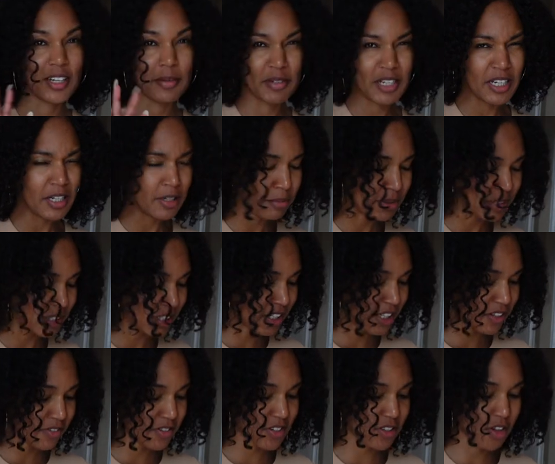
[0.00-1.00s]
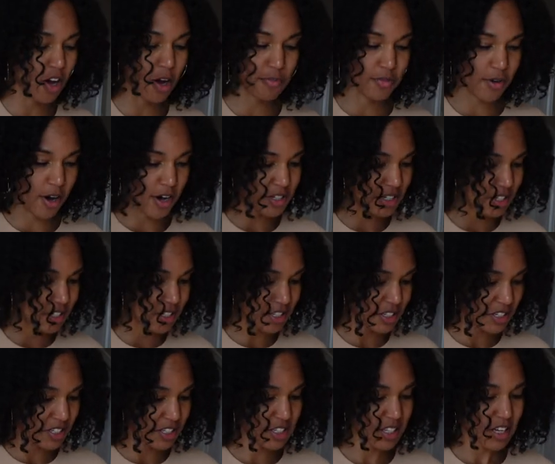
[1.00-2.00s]
limiting beliefs, thought
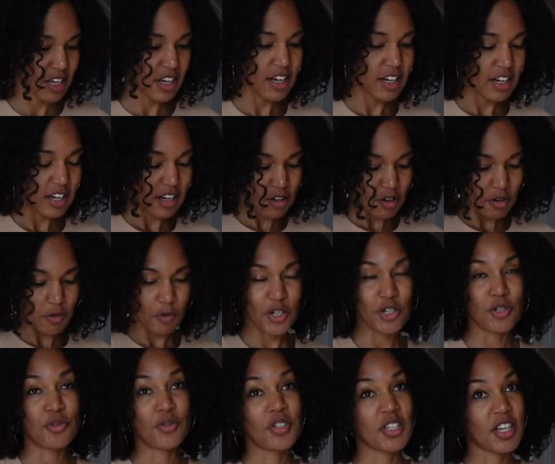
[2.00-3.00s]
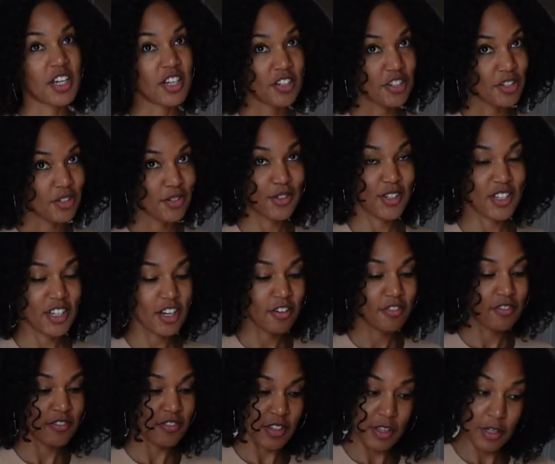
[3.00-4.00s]
processes, what you say to
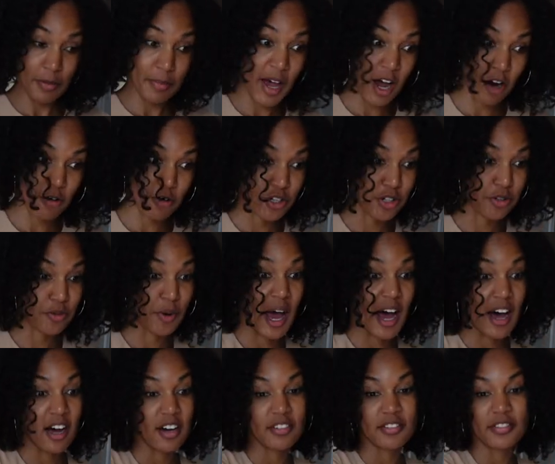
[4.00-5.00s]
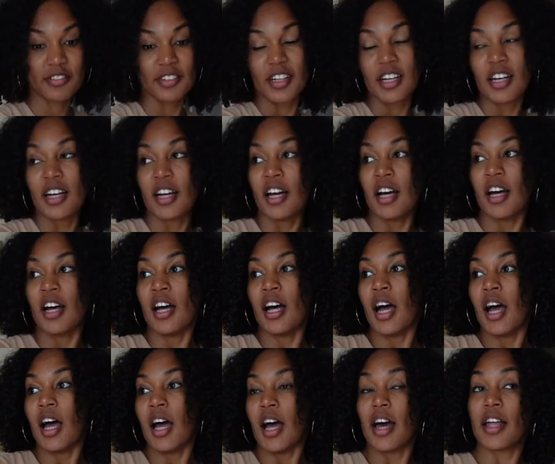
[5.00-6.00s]
yourself and the power you have.
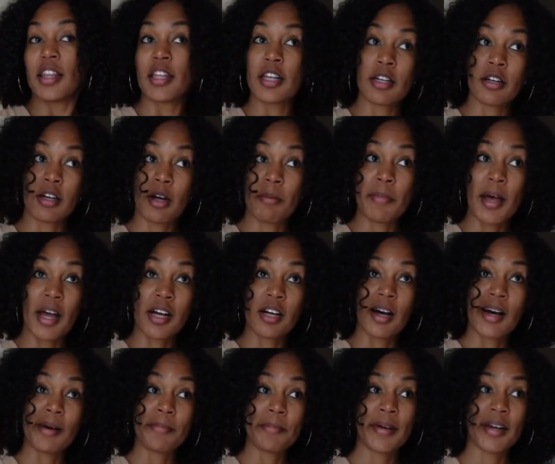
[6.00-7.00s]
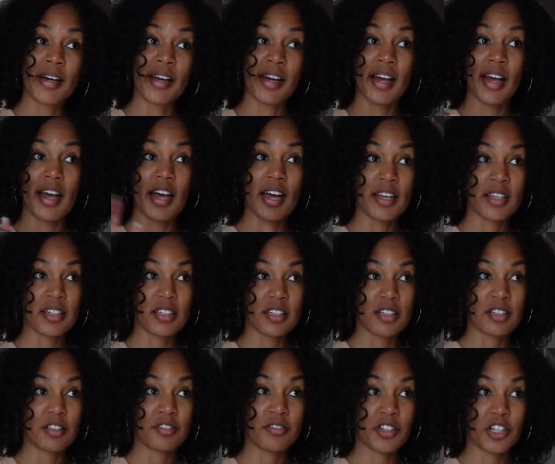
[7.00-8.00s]
And then I come back up, edit
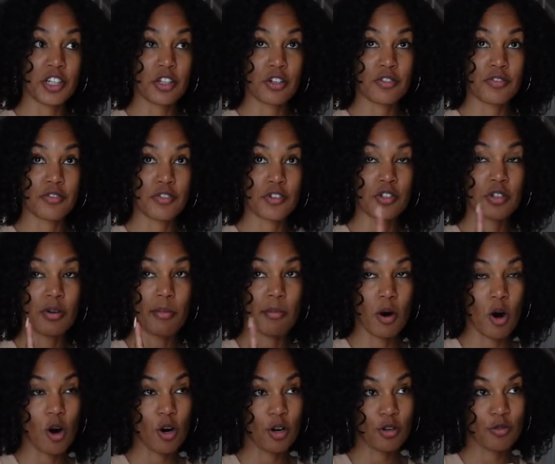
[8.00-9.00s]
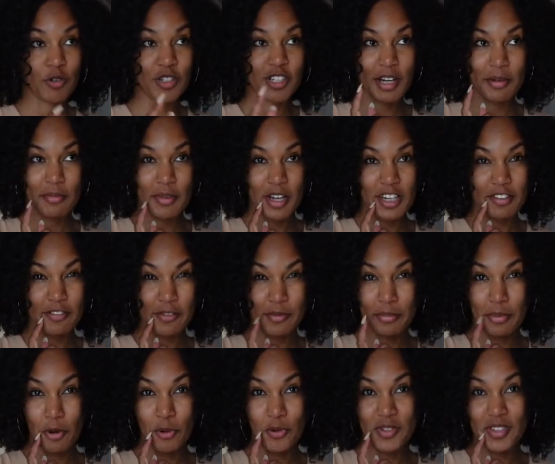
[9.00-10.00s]
to the video for tomorrow, which I might even
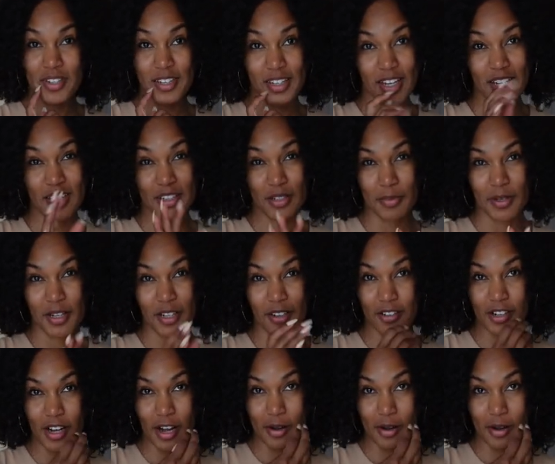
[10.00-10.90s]
post tonight depending on